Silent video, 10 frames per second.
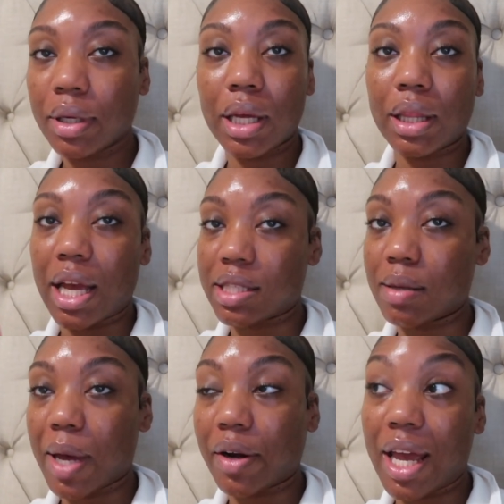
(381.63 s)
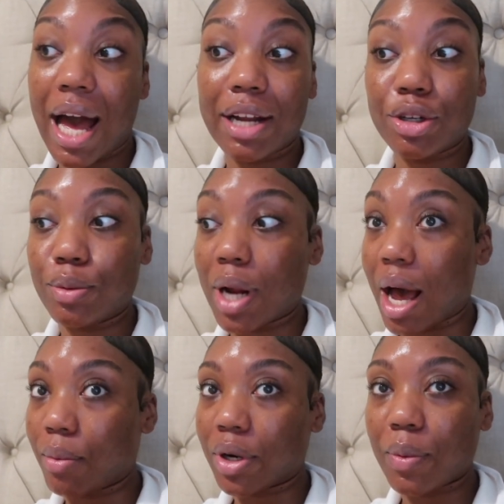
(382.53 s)
and that's about it i do
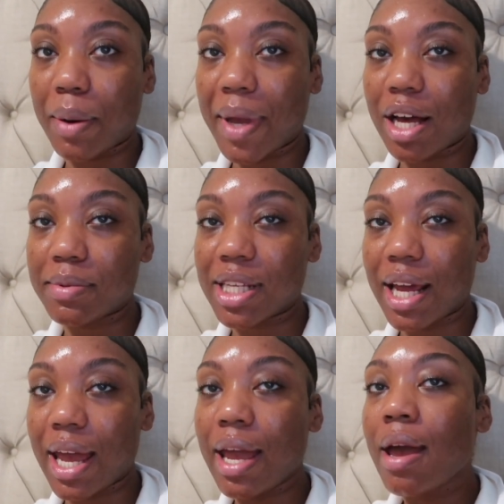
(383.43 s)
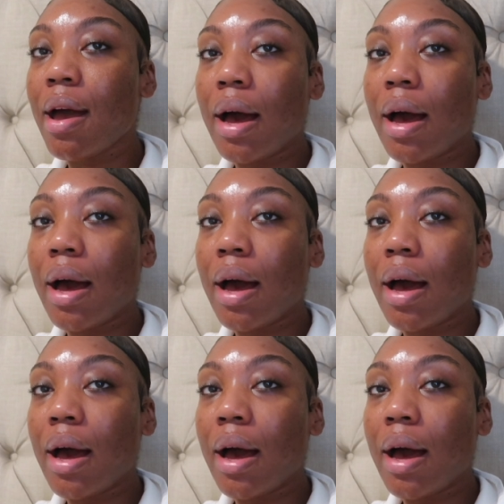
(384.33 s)
not want to wear makeup today